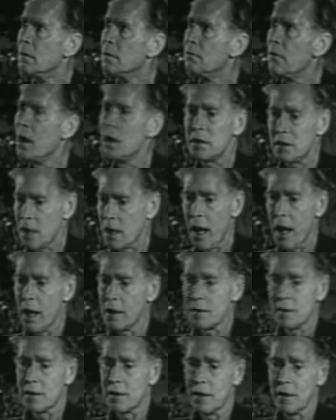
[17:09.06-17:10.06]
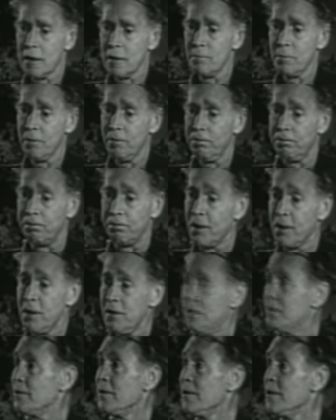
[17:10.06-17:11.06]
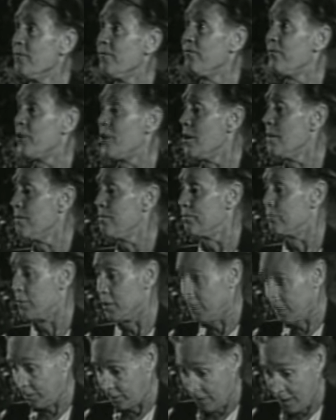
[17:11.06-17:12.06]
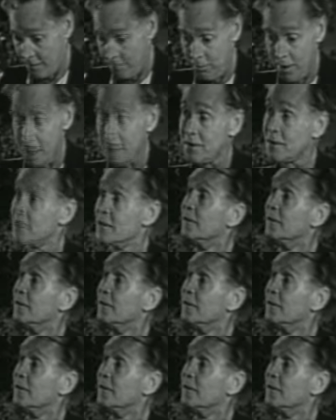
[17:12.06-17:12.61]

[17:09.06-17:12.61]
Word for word: Must i still be fleecing the sheep with their blessing.